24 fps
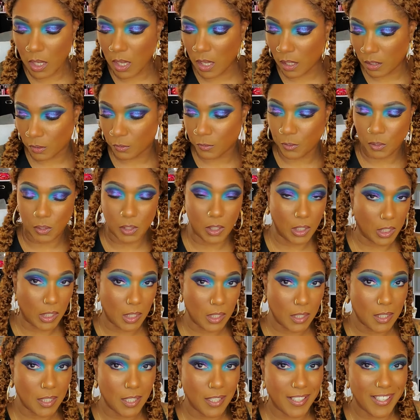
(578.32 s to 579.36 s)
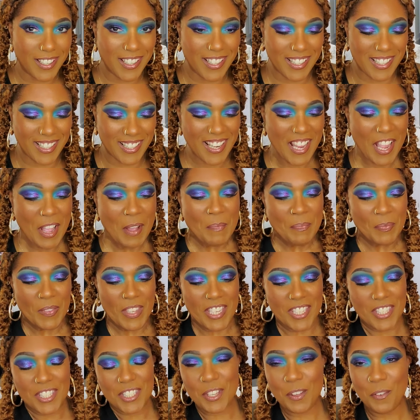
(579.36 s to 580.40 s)
colorful look.
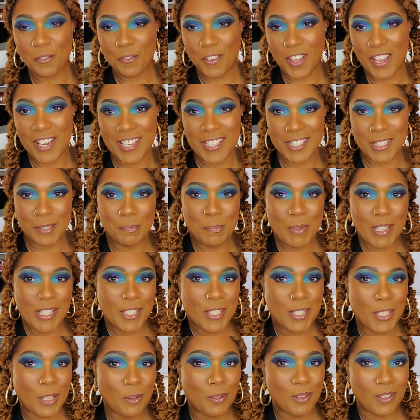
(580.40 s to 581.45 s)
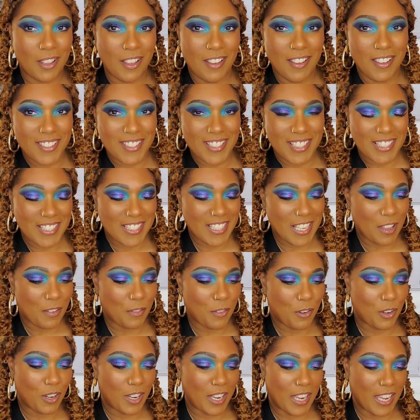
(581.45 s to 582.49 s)
It's so funny. It's been so long since I've
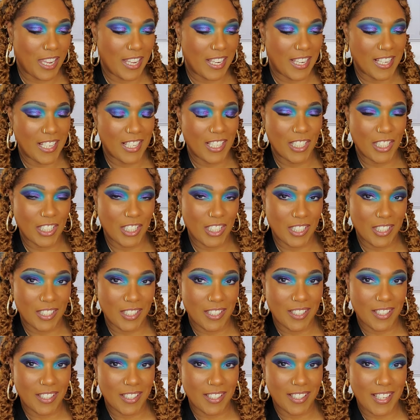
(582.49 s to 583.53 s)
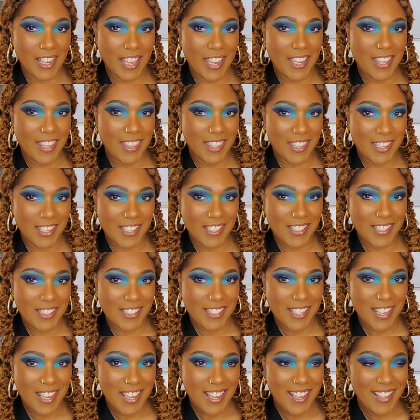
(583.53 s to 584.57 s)
created a look like
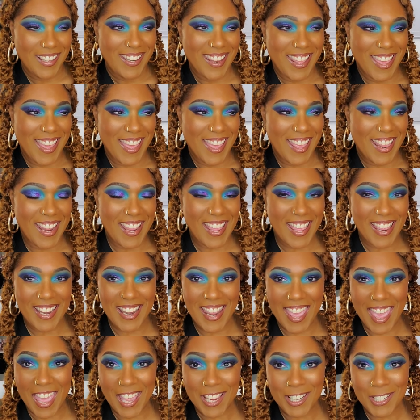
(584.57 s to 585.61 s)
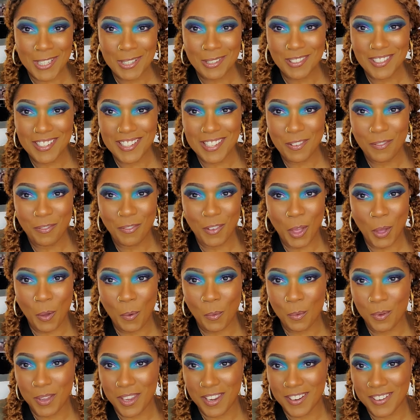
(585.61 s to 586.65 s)
this that it actually
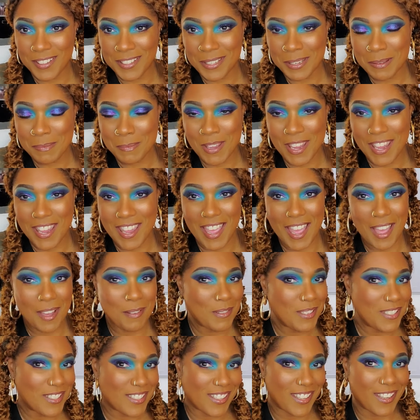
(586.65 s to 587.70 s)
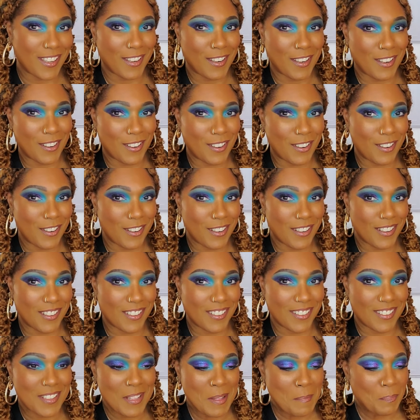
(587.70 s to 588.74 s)
felt weird to me. I was like,
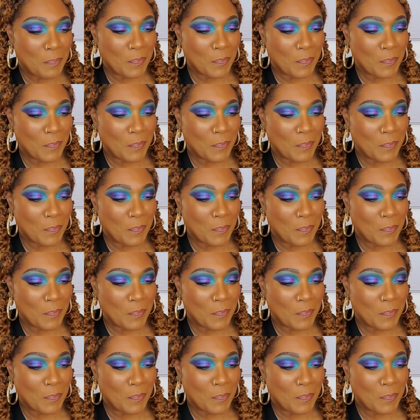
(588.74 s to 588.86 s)
girl,